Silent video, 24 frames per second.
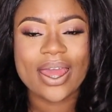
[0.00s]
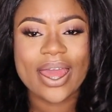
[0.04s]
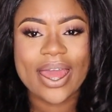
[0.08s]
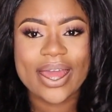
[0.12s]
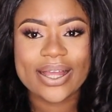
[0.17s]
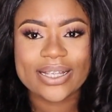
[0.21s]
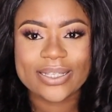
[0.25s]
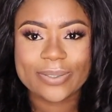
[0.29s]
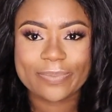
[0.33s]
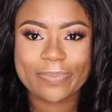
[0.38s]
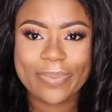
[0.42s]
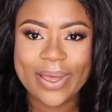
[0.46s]

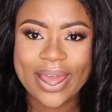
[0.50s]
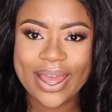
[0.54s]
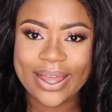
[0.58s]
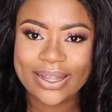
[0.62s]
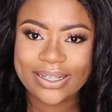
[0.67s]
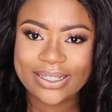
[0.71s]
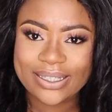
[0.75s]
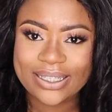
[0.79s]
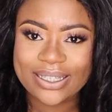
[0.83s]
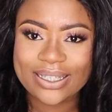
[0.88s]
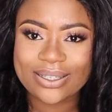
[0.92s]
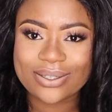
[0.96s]

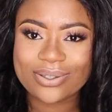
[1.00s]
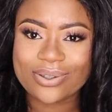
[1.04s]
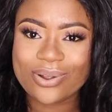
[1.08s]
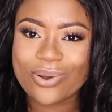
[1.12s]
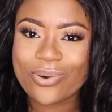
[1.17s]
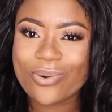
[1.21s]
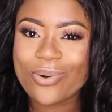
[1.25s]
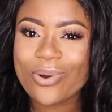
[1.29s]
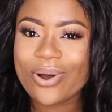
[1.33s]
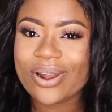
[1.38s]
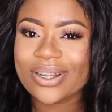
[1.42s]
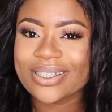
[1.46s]
expect is
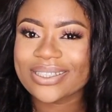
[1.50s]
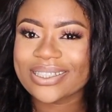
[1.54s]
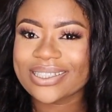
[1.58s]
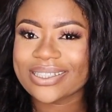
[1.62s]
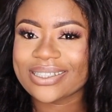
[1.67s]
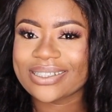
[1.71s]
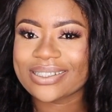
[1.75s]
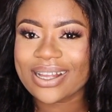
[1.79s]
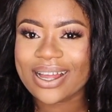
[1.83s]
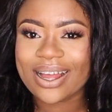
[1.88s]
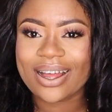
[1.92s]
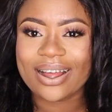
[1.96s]
not what
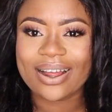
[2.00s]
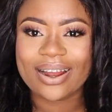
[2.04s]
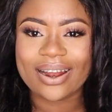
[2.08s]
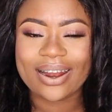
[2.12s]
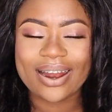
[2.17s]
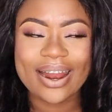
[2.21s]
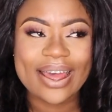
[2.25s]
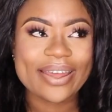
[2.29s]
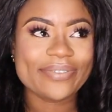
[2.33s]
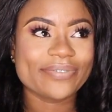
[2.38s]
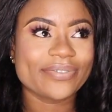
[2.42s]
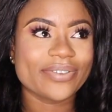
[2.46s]

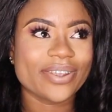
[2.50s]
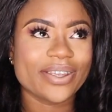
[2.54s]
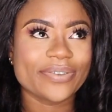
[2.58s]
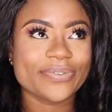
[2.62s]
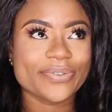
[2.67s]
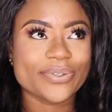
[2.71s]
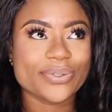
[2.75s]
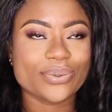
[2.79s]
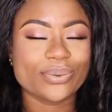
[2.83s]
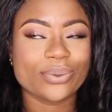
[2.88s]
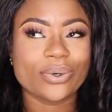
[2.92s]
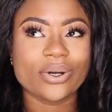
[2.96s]
life
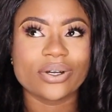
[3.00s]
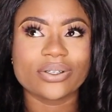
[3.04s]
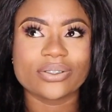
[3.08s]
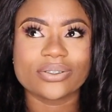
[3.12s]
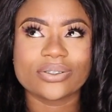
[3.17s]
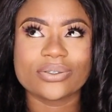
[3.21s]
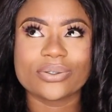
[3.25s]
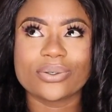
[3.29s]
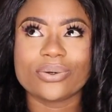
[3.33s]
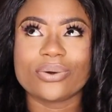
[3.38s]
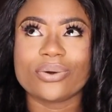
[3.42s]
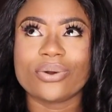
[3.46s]
gives to
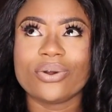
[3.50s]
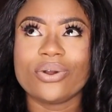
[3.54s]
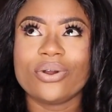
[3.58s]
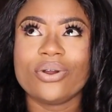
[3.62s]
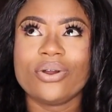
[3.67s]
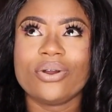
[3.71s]
us, so